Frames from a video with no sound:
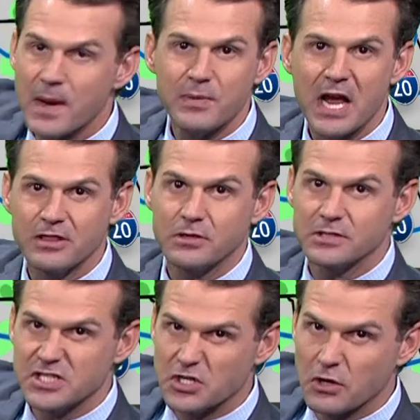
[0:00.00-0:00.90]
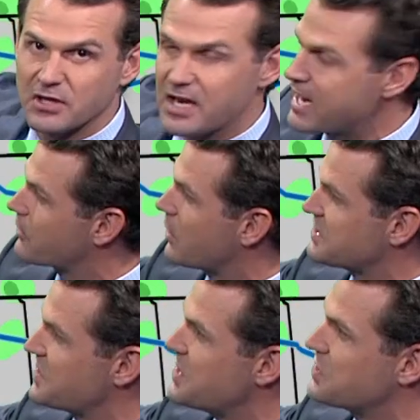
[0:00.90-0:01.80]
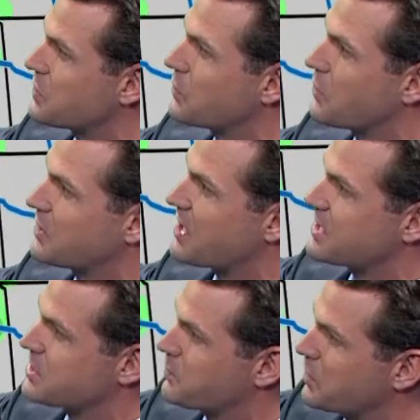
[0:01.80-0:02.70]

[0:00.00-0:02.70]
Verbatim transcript: may be out there to start the day across eastern North Texas,